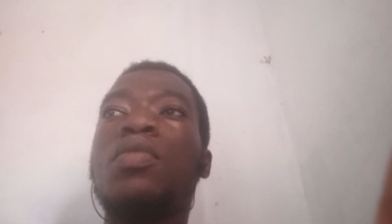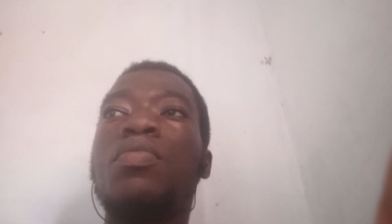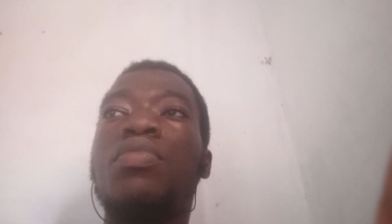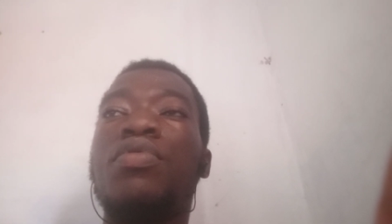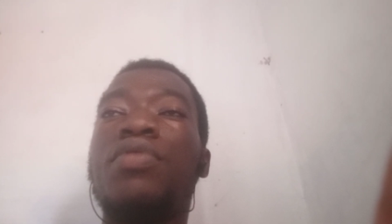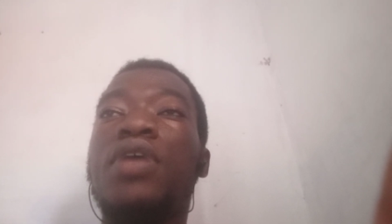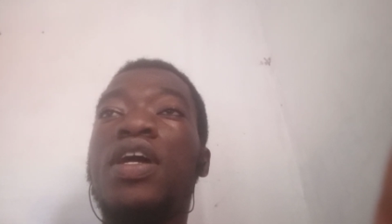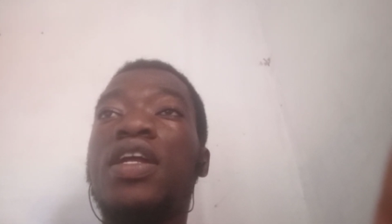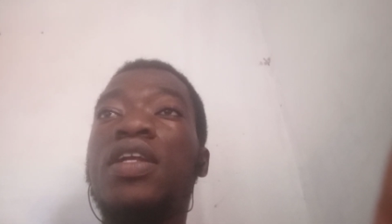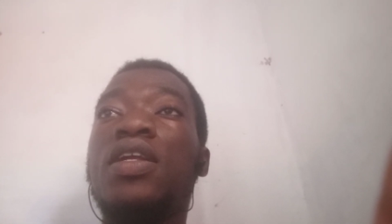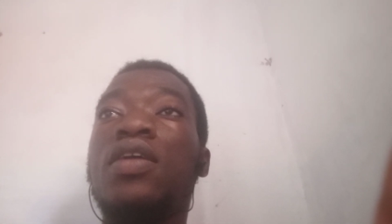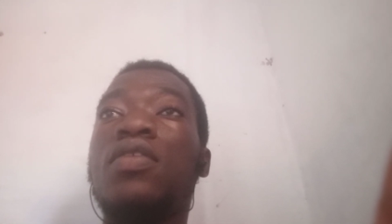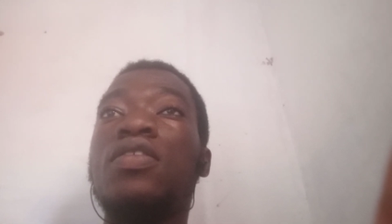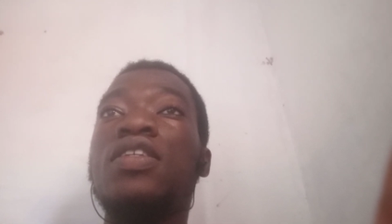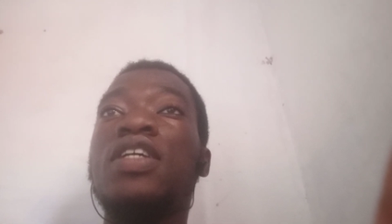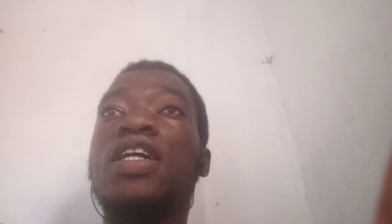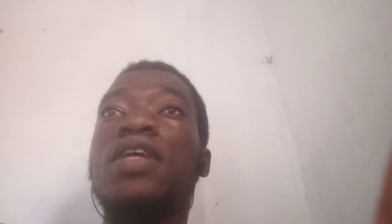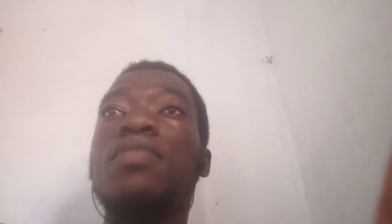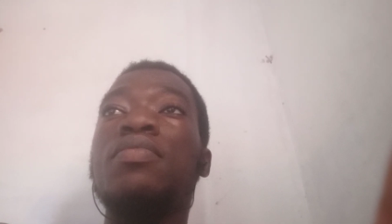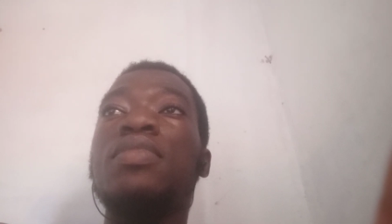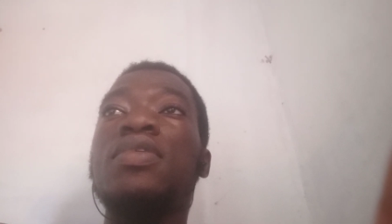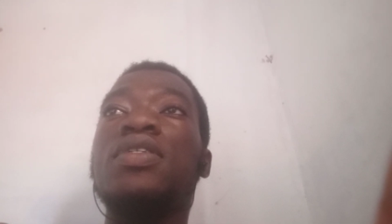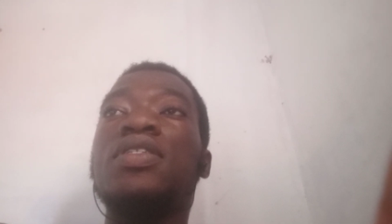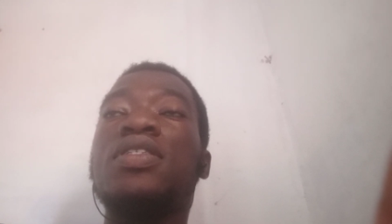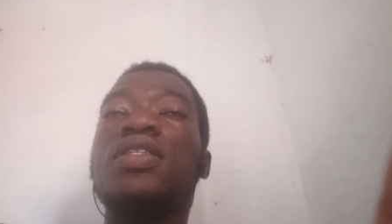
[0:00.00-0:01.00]
but right now they are
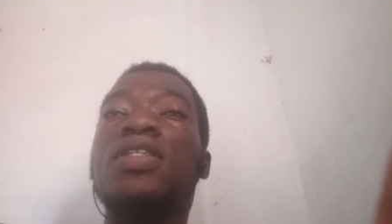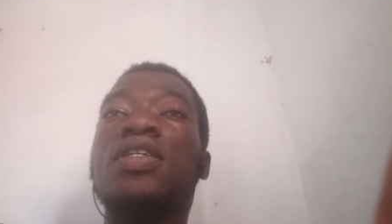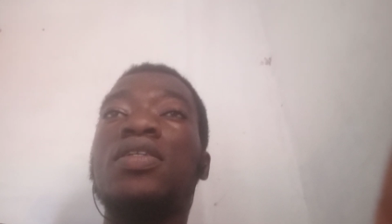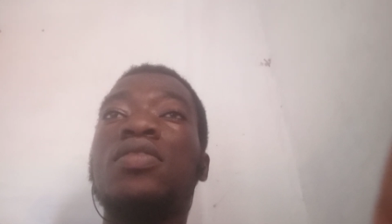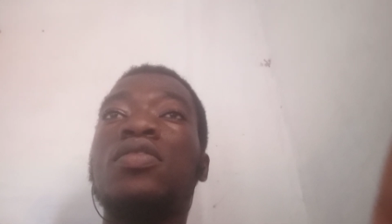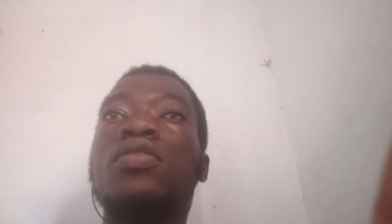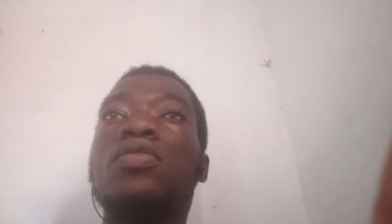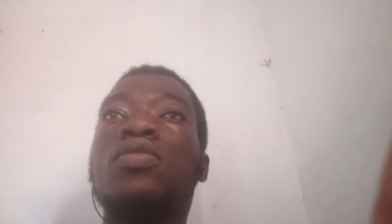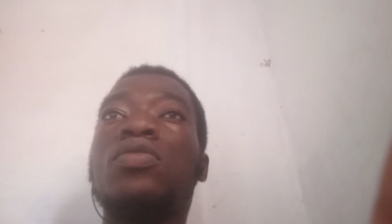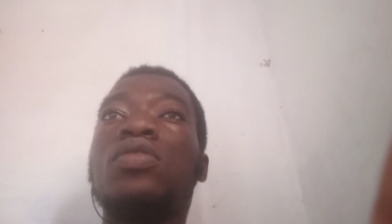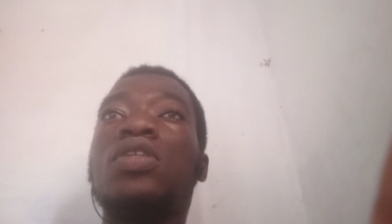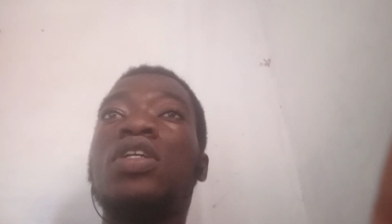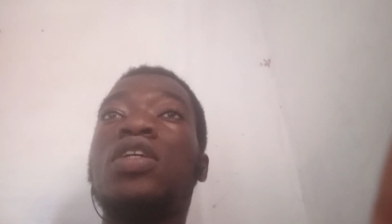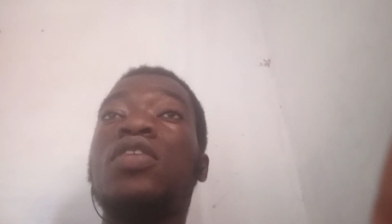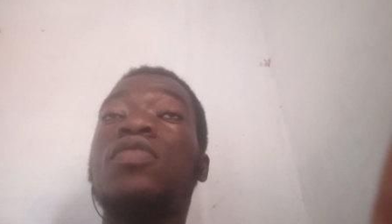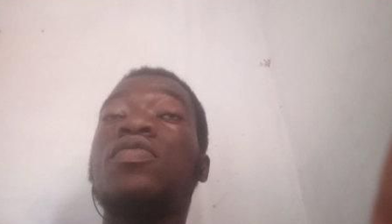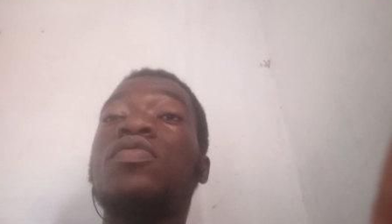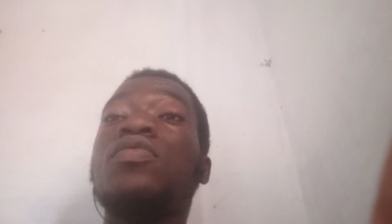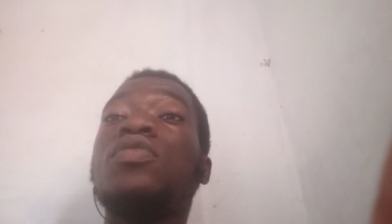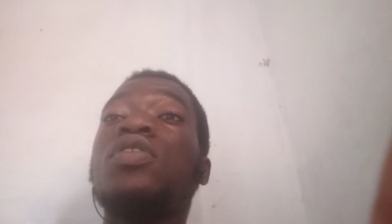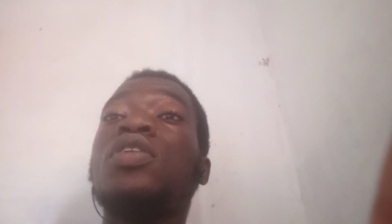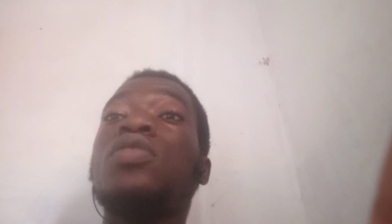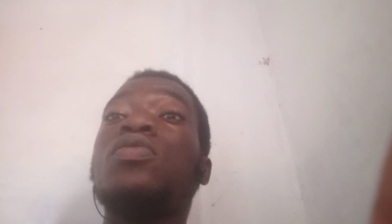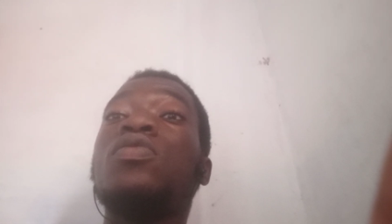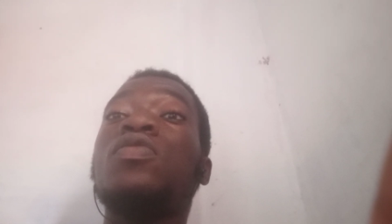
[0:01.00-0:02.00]
missing you know they
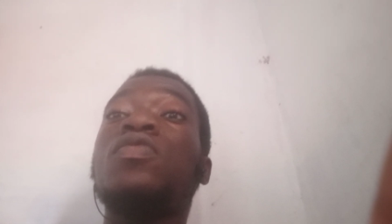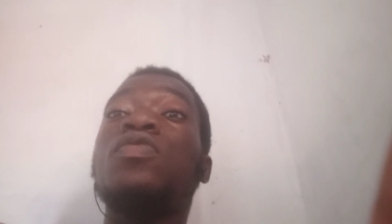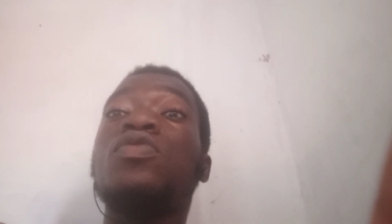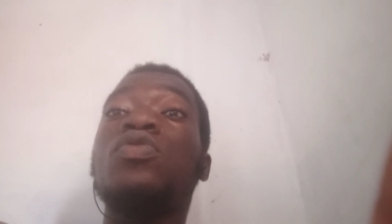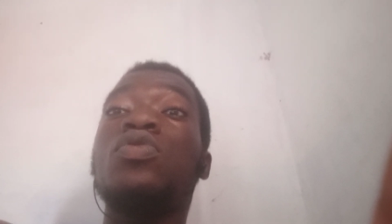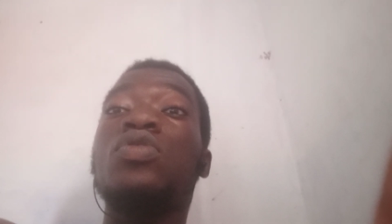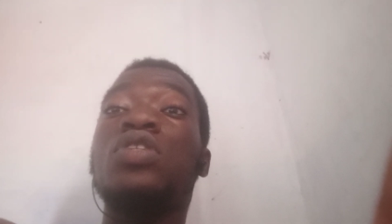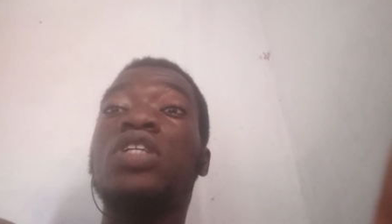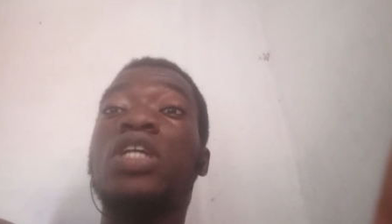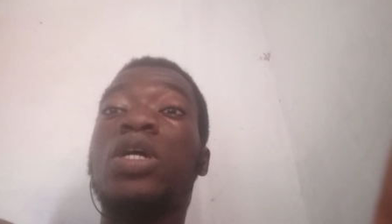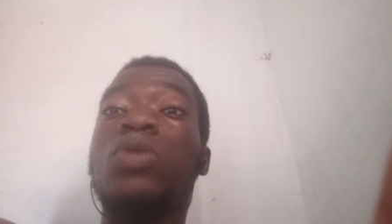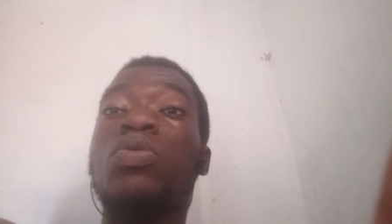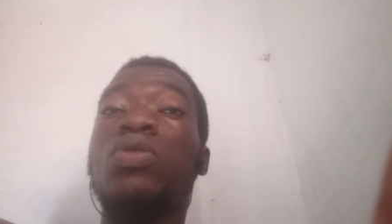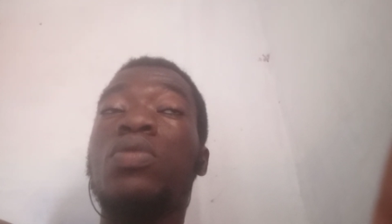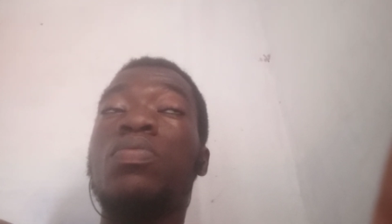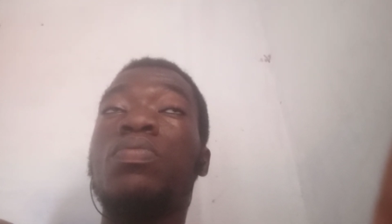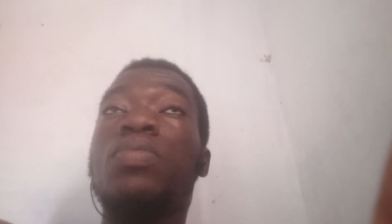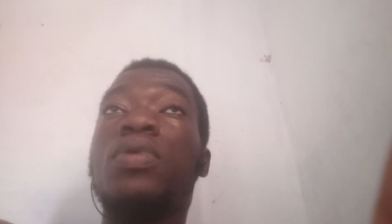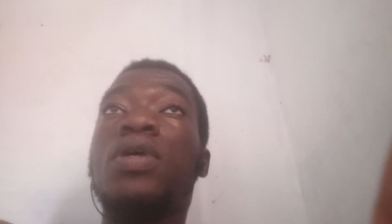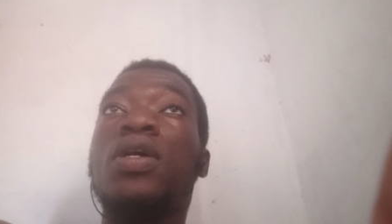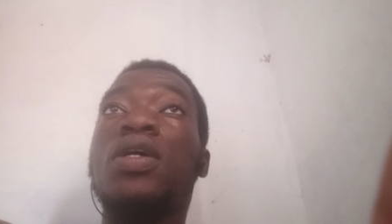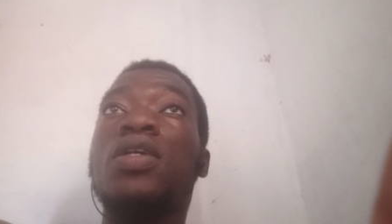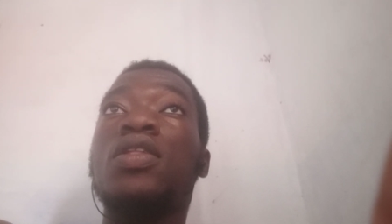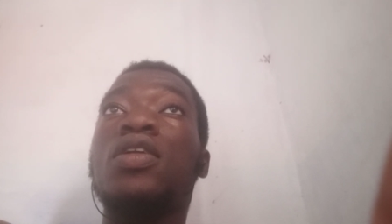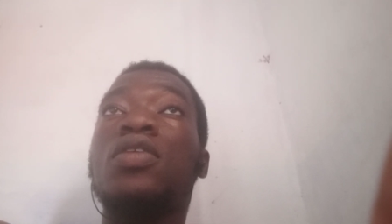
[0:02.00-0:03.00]
even they don't even know their way
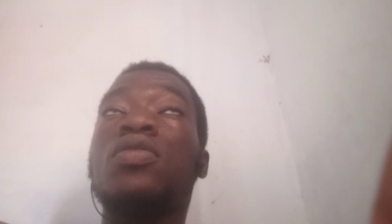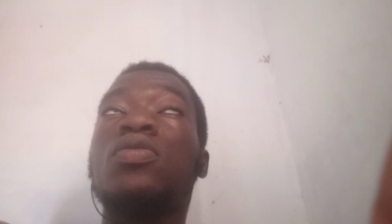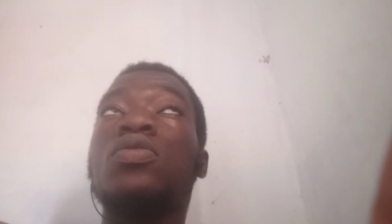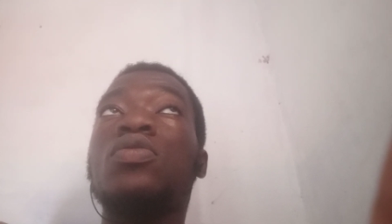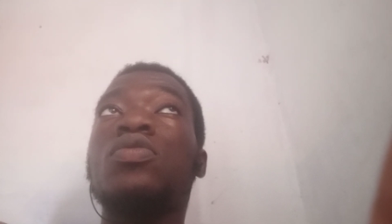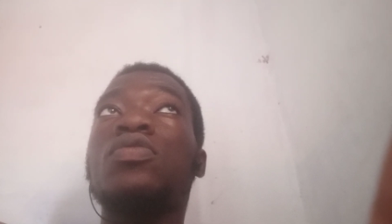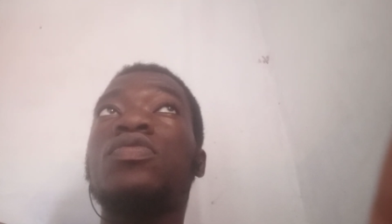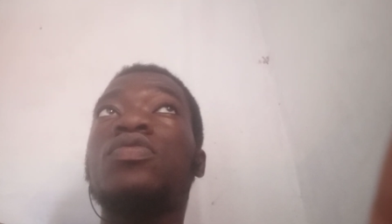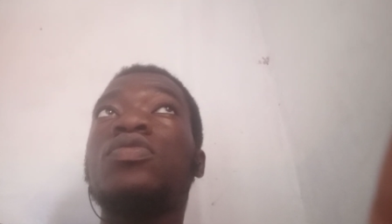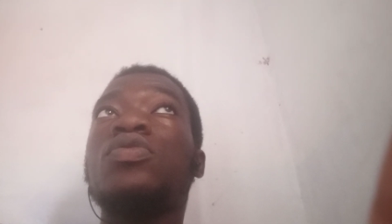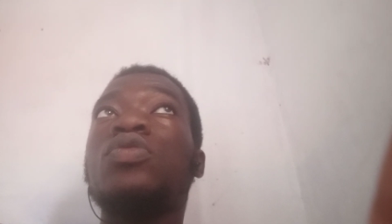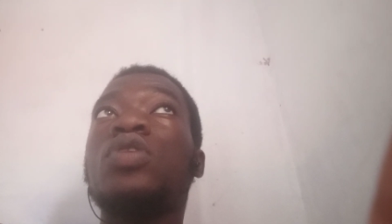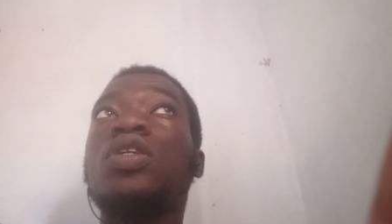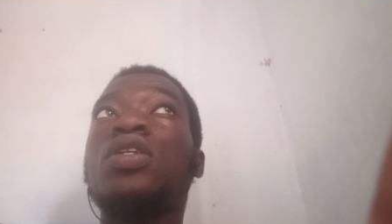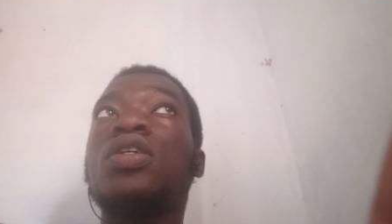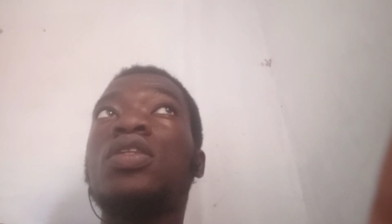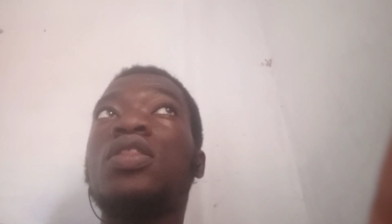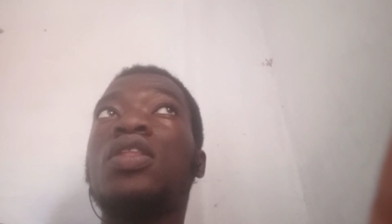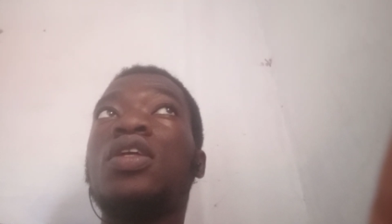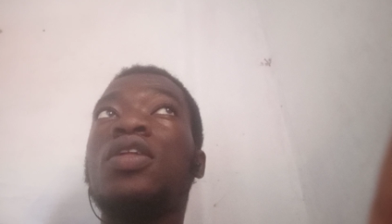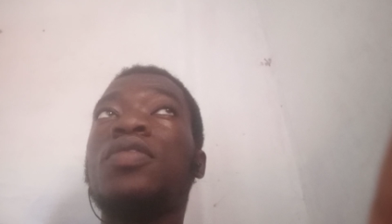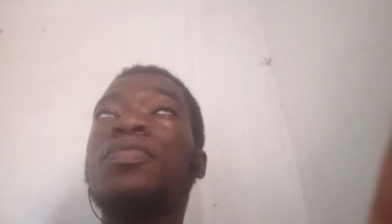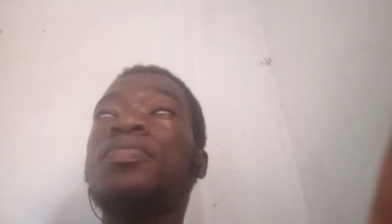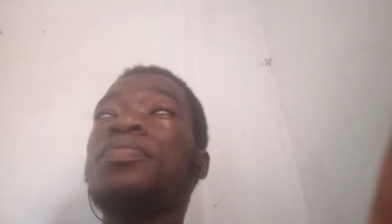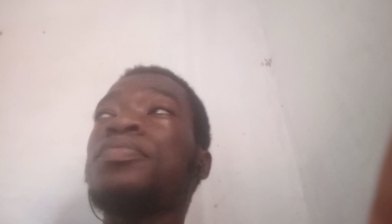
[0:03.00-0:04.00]
back they don't even know
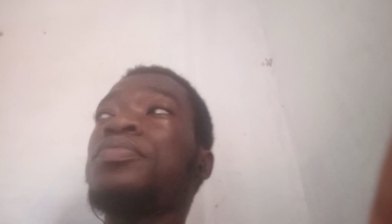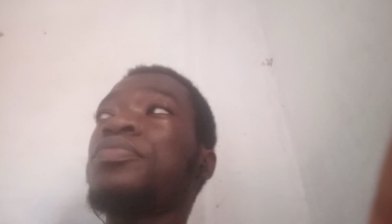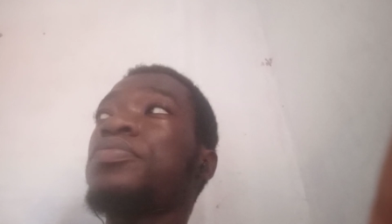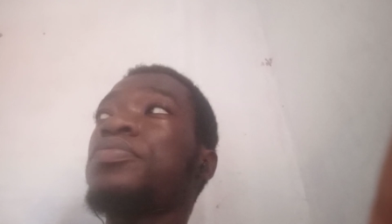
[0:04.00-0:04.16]
anything